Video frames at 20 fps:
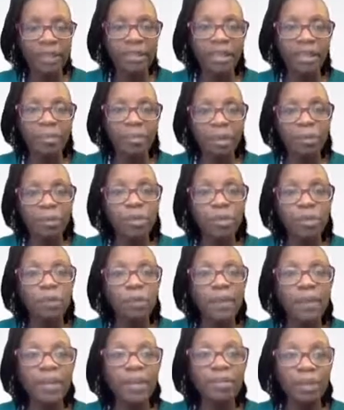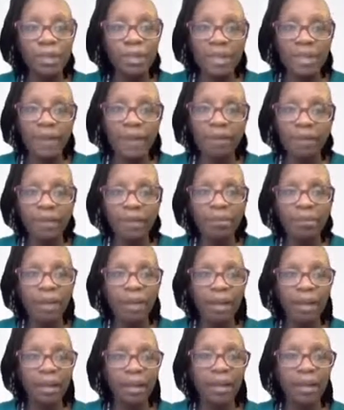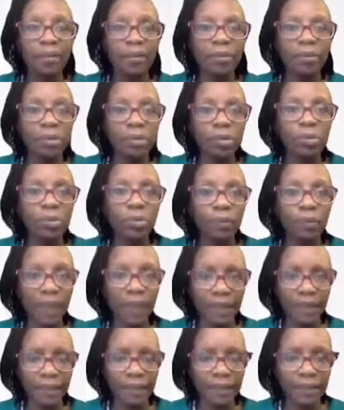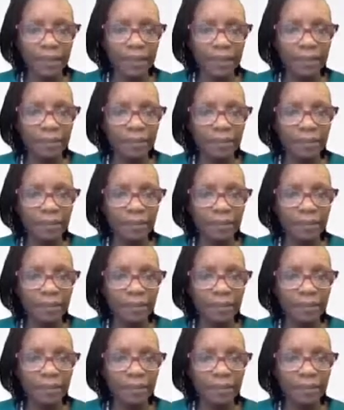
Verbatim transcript: that can be able to provide real time feedback um, to providers.